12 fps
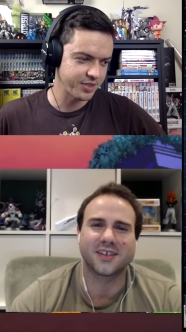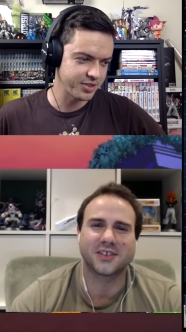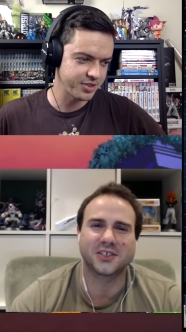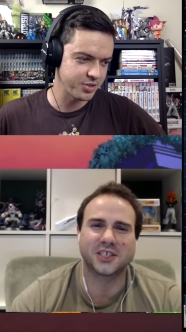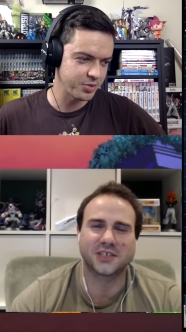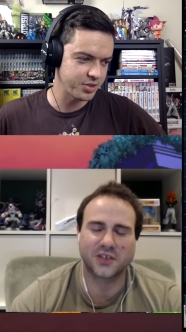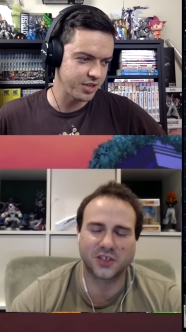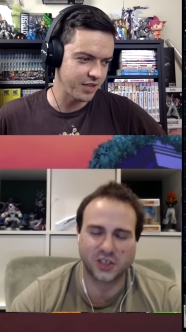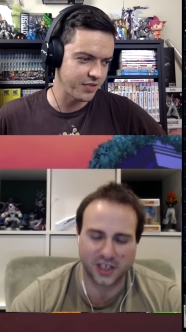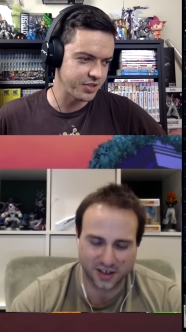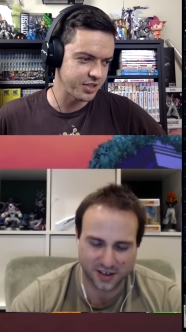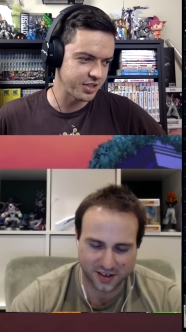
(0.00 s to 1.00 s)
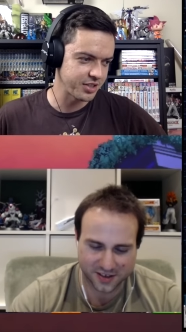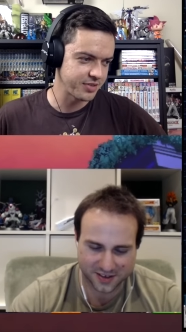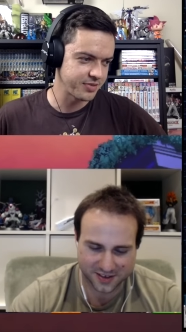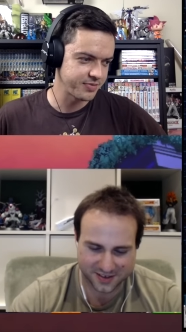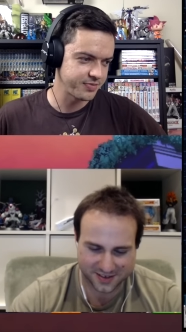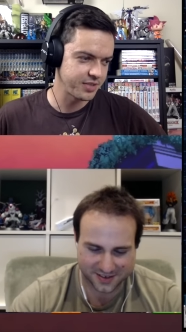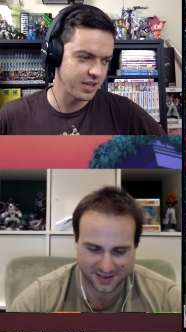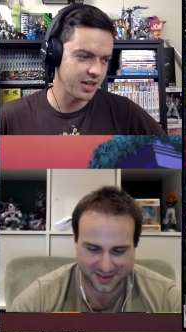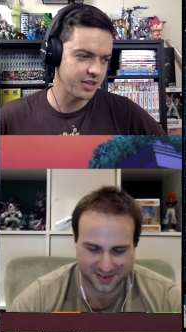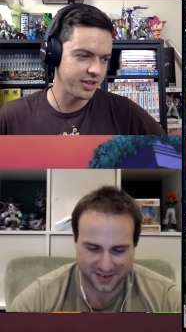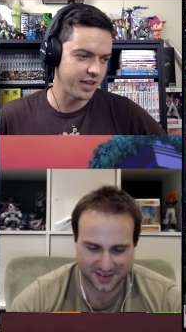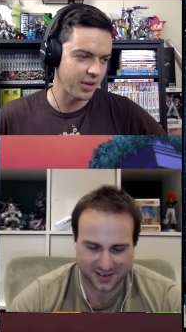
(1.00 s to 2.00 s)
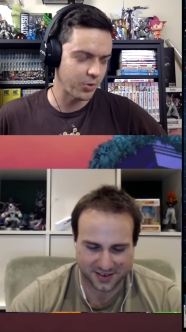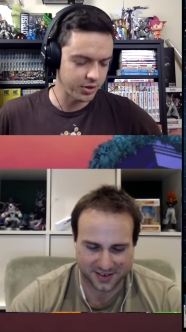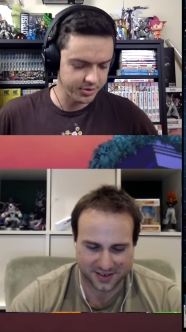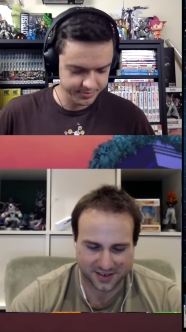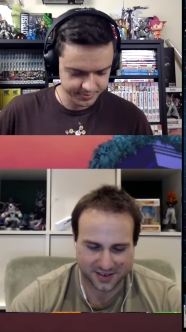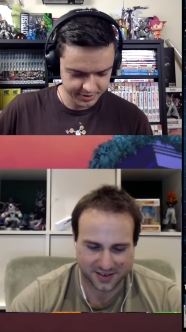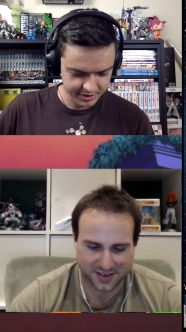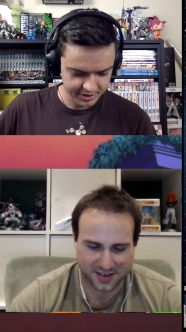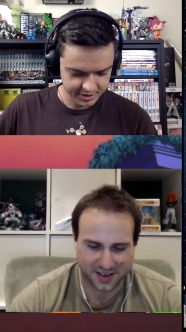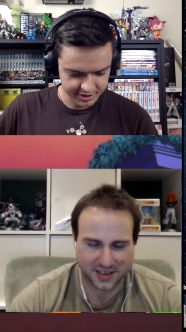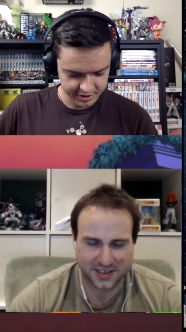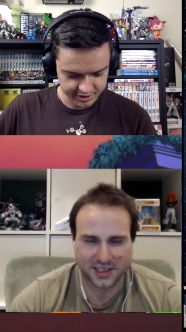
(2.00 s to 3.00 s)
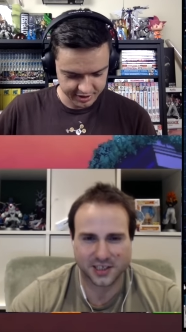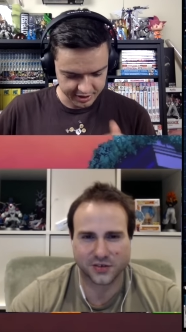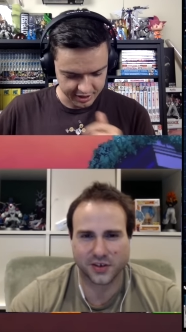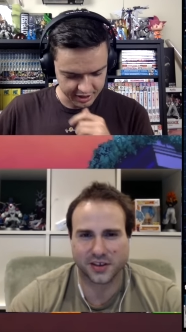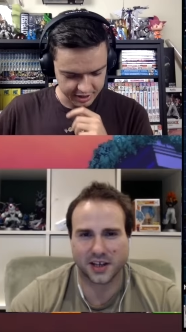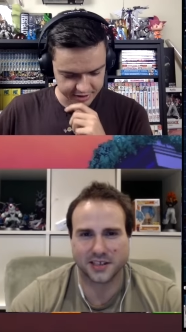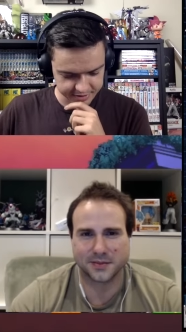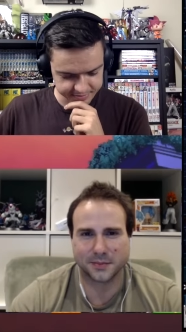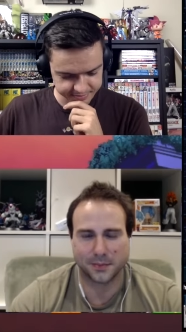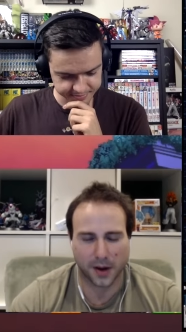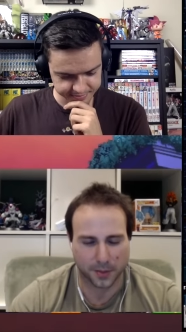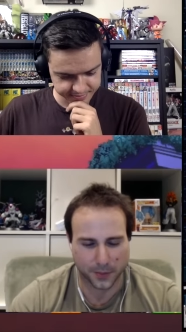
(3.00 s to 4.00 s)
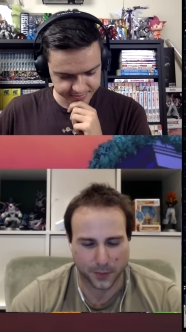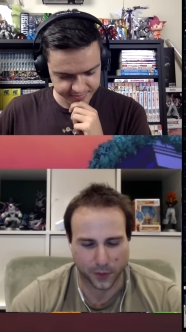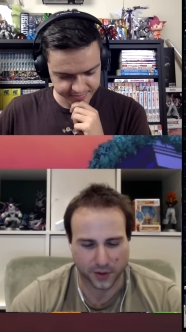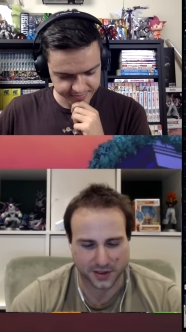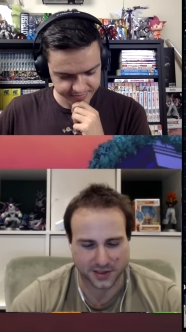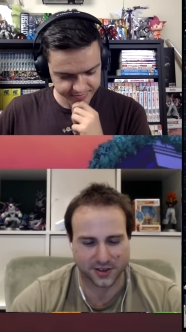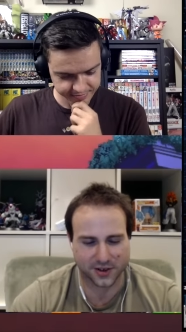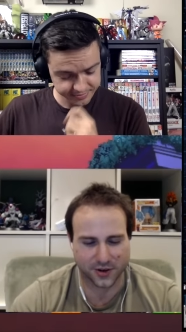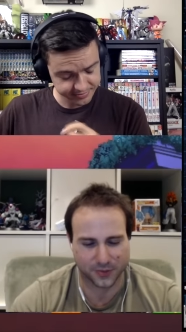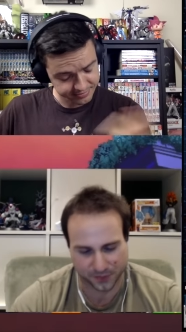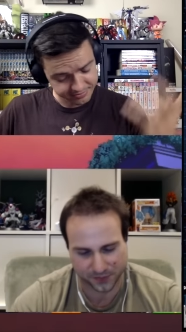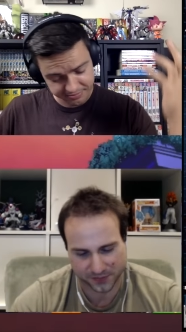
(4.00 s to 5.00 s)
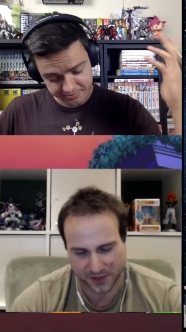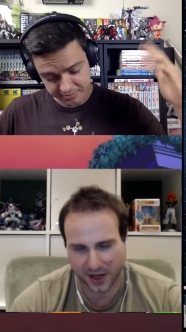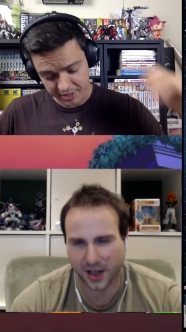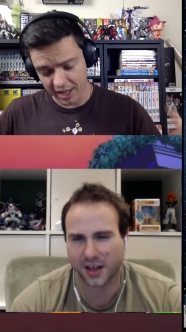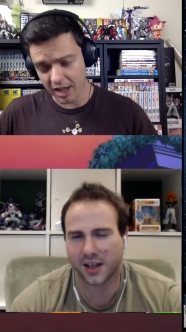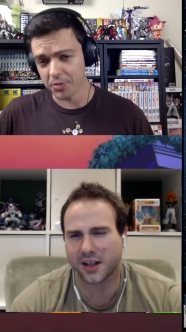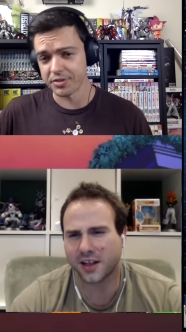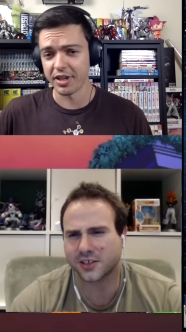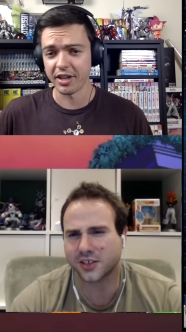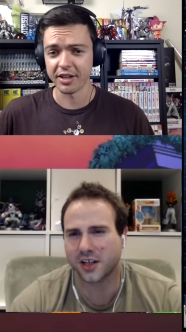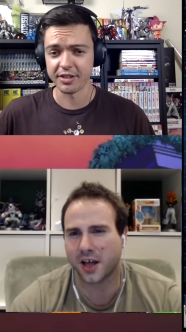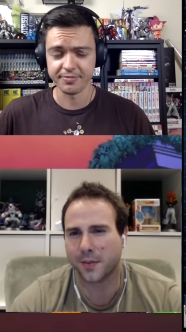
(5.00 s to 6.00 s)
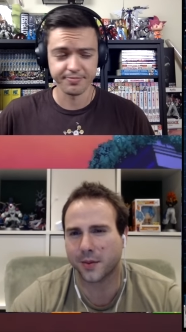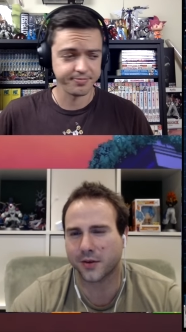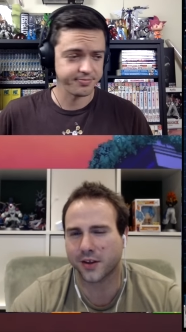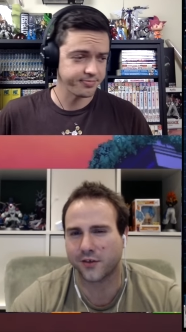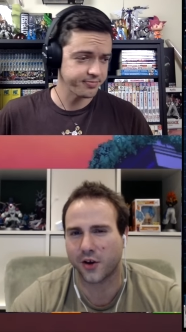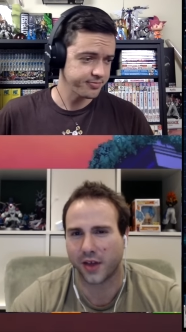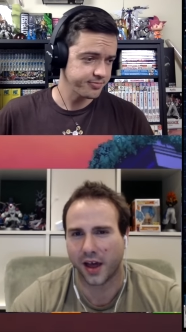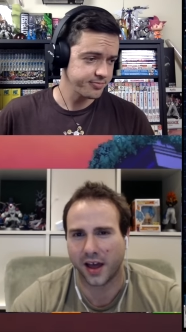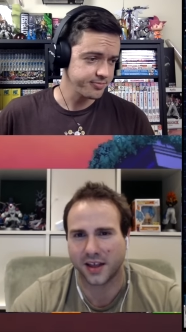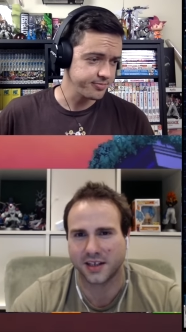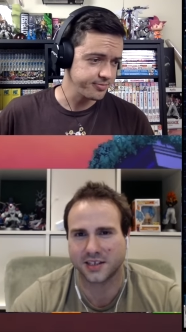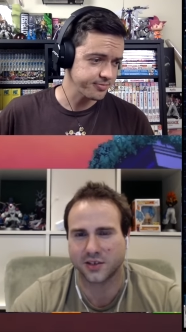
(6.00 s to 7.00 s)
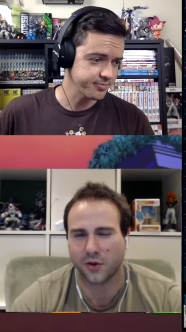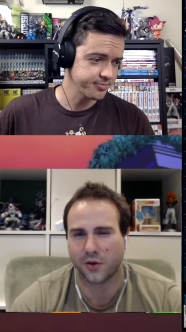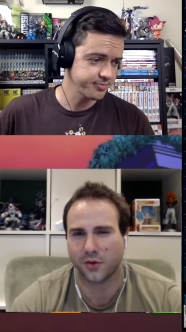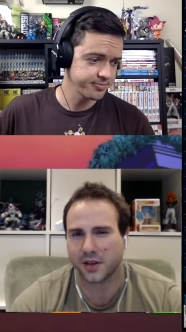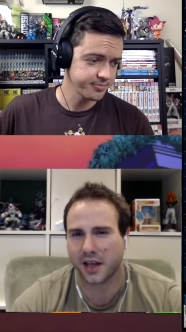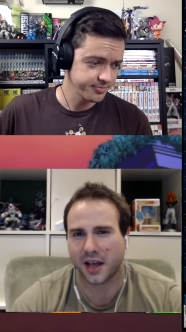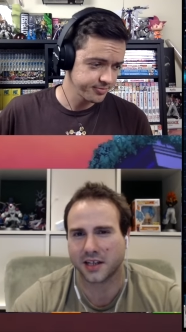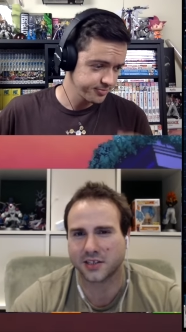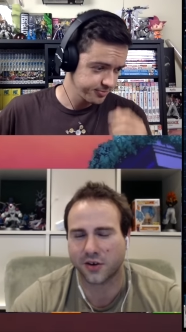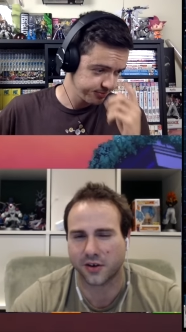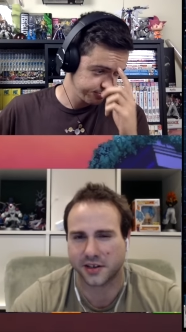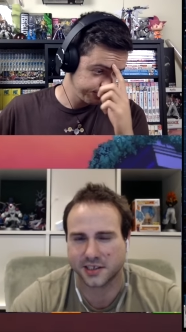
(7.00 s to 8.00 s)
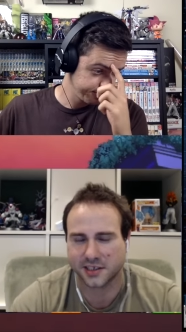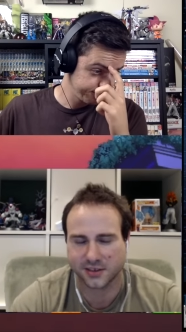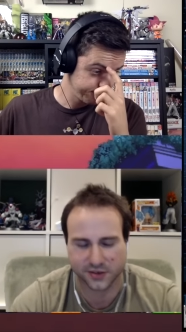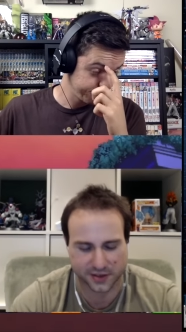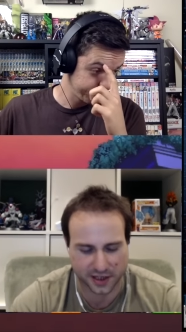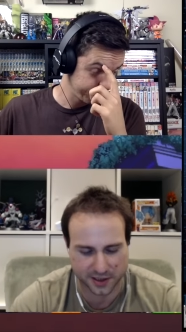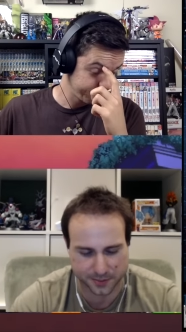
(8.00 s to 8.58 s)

Speaker 1: Just Super Vegeta? Saiyan
Speaker 2: Vegeta. Yeah, the tech one.
Speaker 1: He sells for a thousand Baba points, so actually, a lot of people don't even know that he's the only SR that sells for a thousand